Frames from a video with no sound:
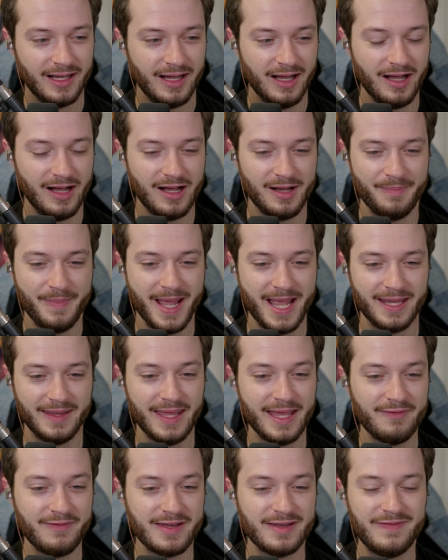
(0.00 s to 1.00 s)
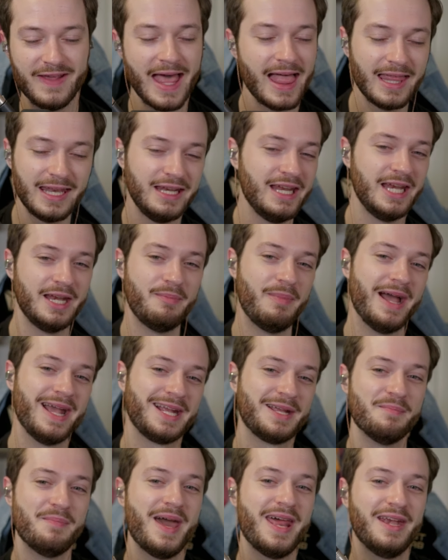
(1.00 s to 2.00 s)
Oh, man, they've invalidated my
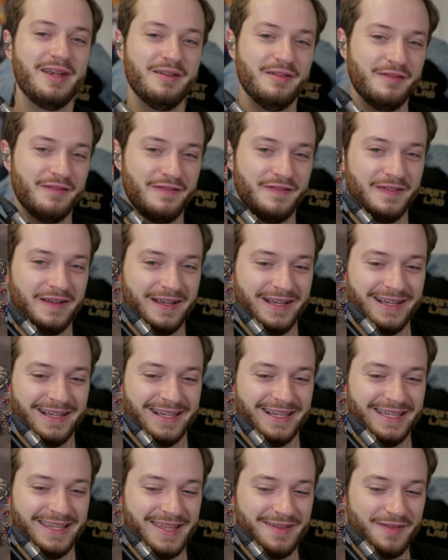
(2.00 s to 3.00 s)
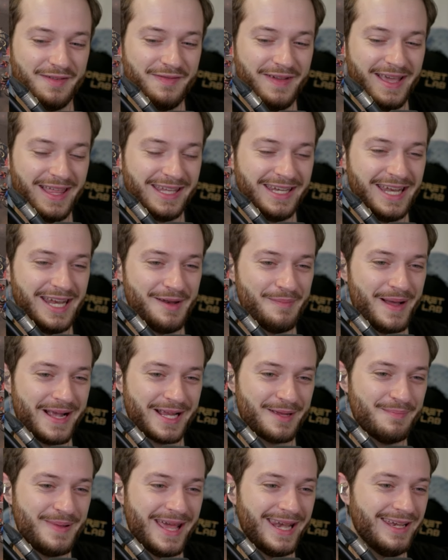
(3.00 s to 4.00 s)
competitive. Uh, they've invalidated my
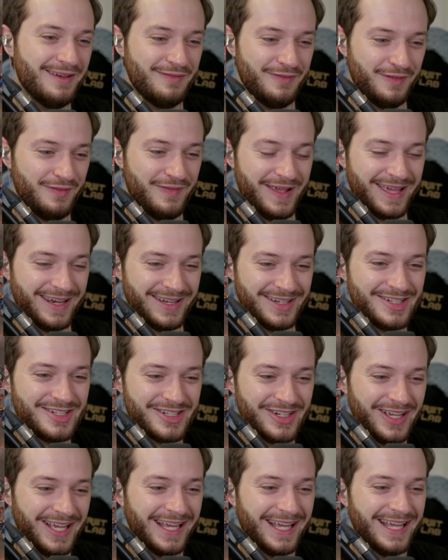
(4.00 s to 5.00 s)
competitive advantage.